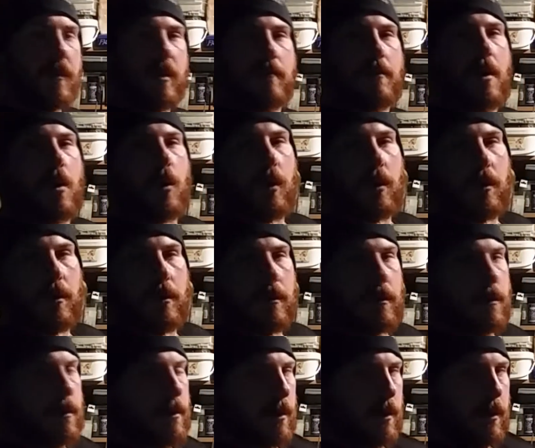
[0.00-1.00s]
of smoke.
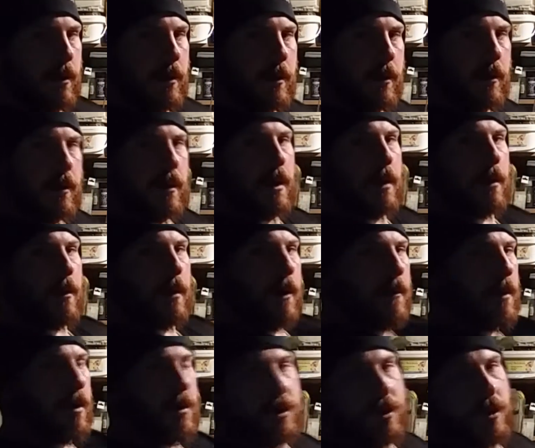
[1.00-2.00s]
You know,
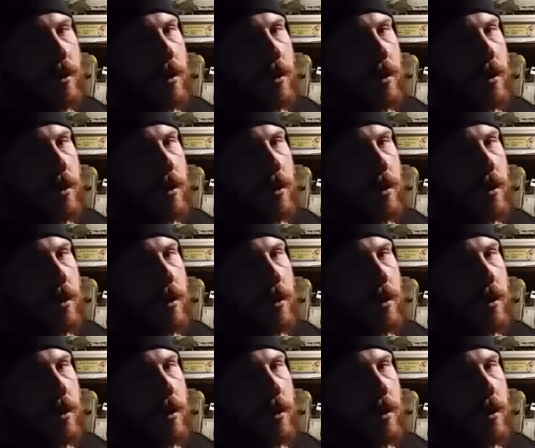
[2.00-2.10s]
I'm not